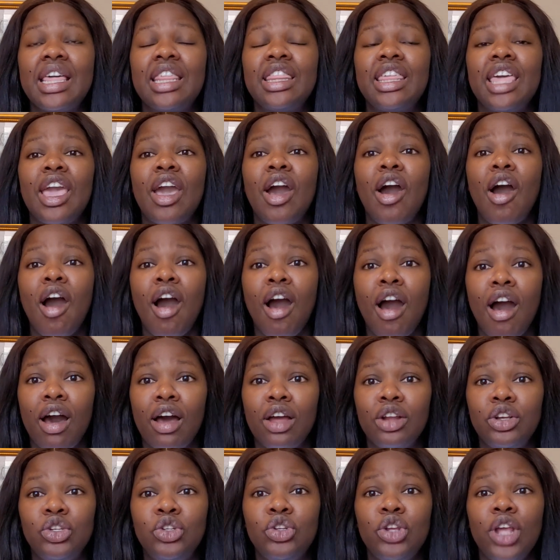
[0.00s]
they
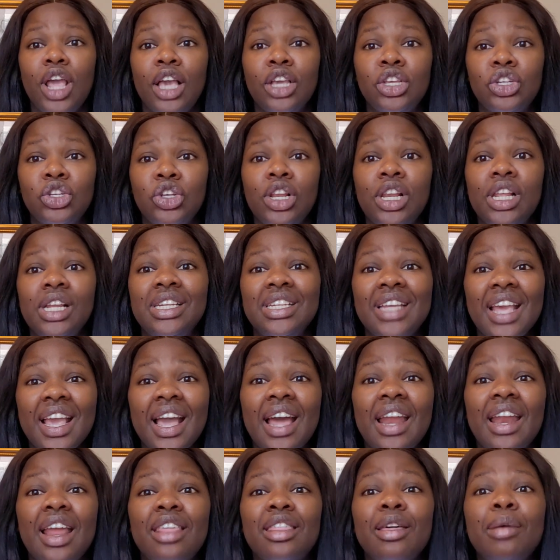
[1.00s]
are to actually
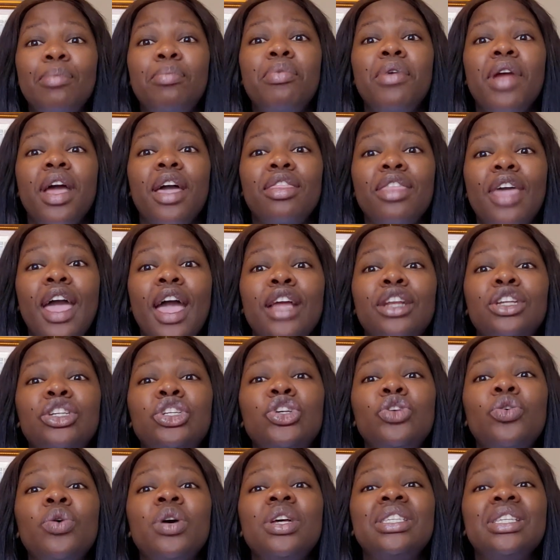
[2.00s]
take another breath. And
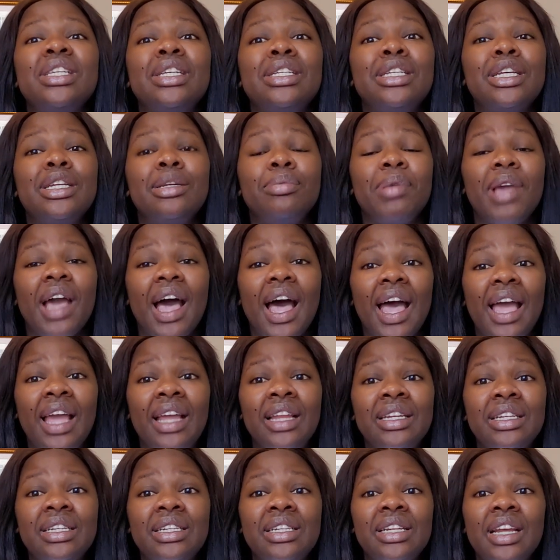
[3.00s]
you are seated
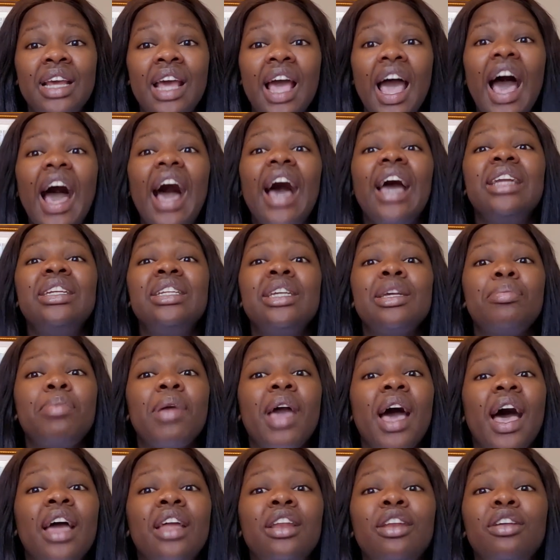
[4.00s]
behind, hiding
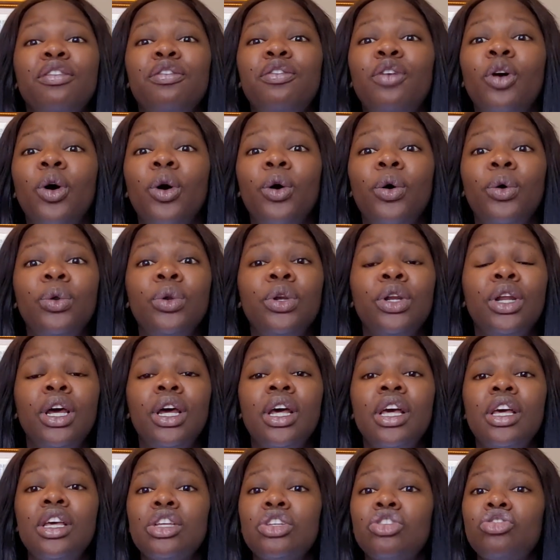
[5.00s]
behind a phone,
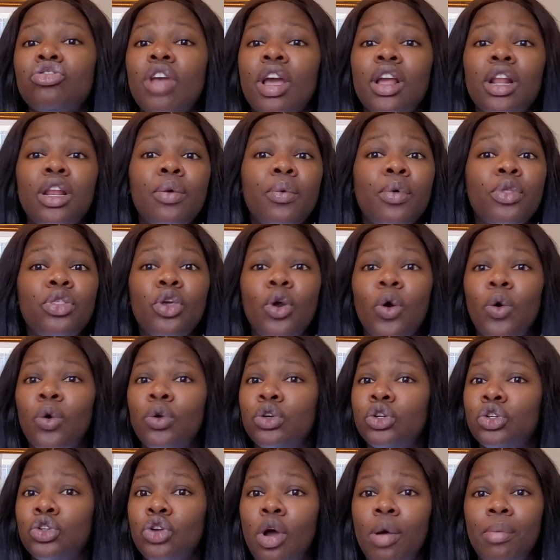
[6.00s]
struggling with your
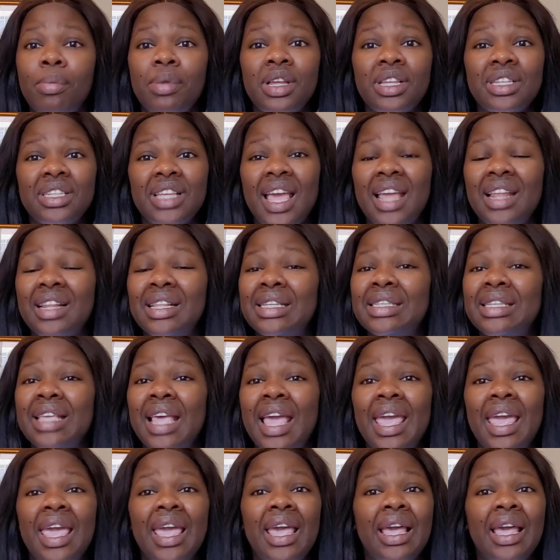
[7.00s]
own traumas and
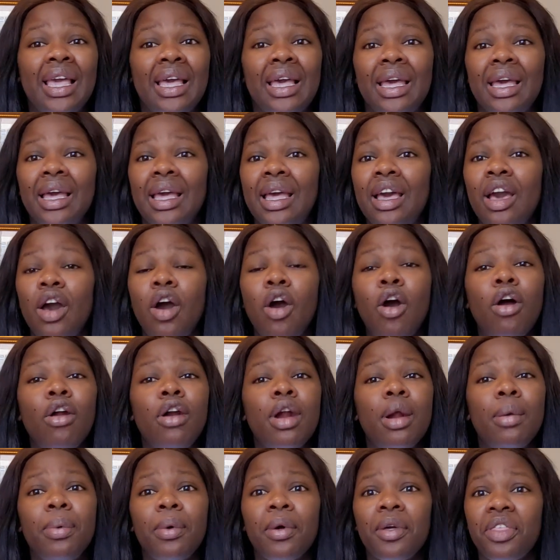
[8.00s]
saying
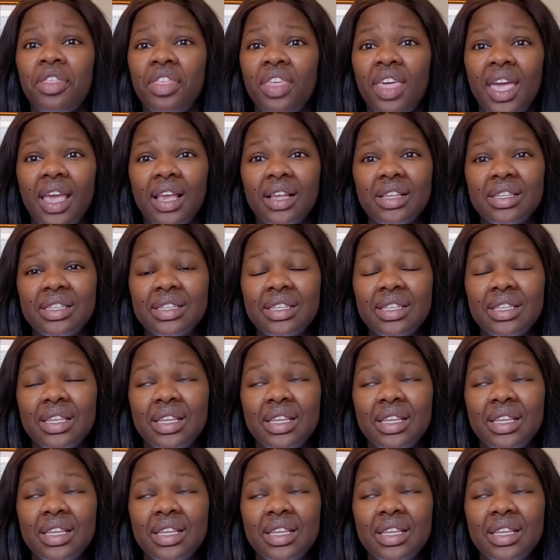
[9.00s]
horrible things.